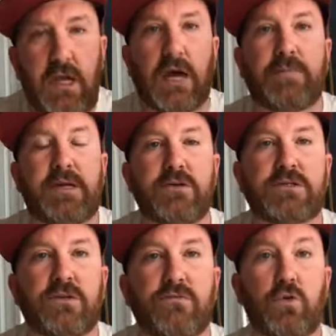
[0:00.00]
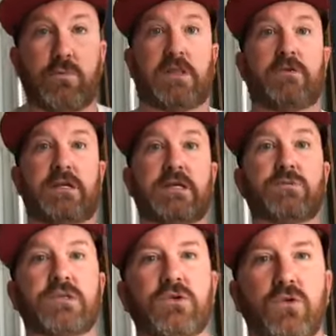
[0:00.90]
appears in the room and there he is
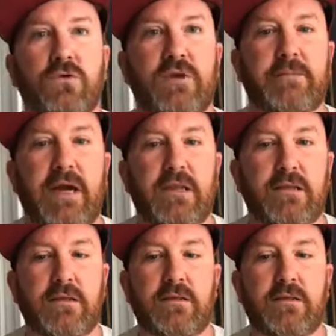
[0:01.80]
with his glorified body.